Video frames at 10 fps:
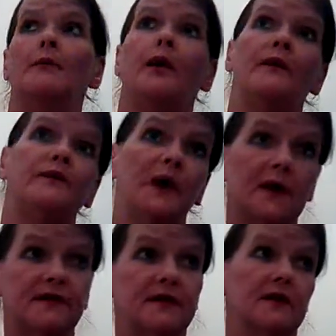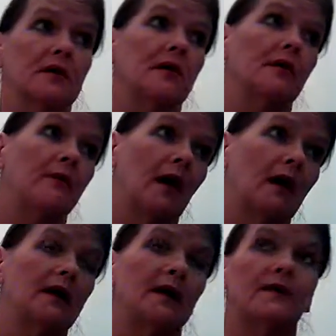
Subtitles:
professional about it.